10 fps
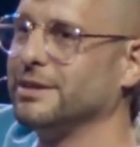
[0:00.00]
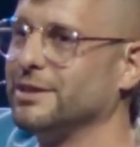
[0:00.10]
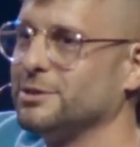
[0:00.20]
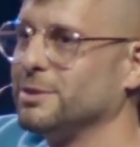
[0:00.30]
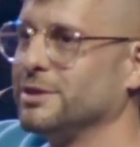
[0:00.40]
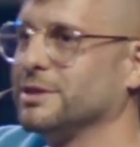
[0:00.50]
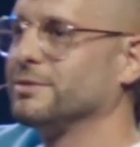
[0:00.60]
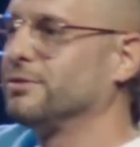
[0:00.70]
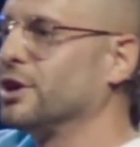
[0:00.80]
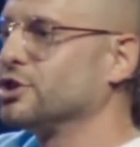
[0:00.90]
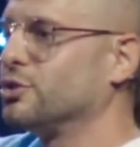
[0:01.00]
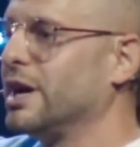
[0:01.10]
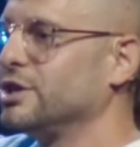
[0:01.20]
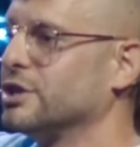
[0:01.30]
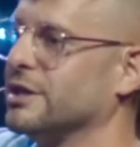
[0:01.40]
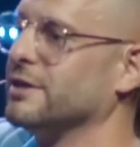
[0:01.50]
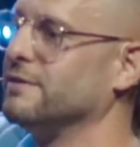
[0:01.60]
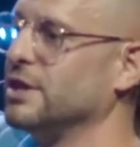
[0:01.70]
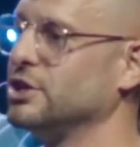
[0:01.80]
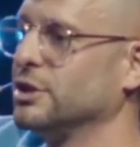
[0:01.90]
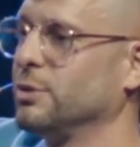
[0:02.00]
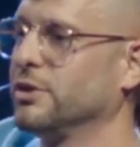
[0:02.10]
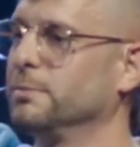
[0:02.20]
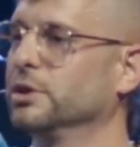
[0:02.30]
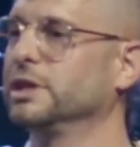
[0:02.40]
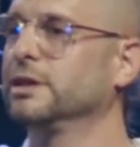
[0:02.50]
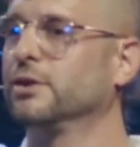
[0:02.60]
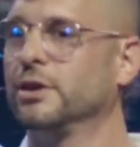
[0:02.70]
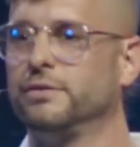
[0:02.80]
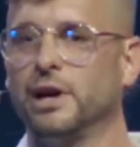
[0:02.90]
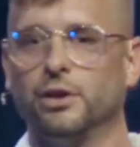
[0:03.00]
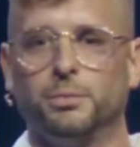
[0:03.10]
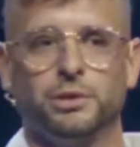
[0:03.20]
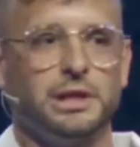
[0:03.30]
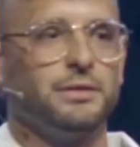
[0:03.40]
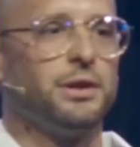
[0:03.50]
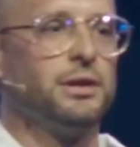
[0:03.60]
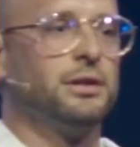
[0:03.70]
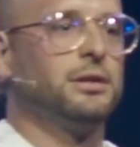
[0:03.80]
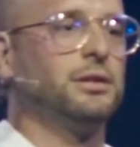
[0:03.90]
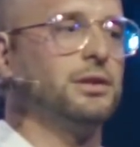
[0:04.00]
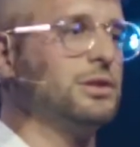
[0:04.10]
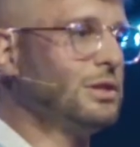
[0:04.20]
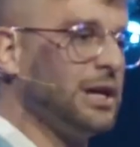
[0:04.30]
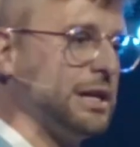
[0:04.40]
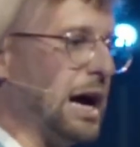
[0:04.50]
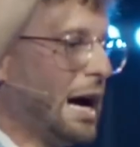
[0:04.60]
there's been this frustration and division with a believer, a fellow believer. You just say, yeah,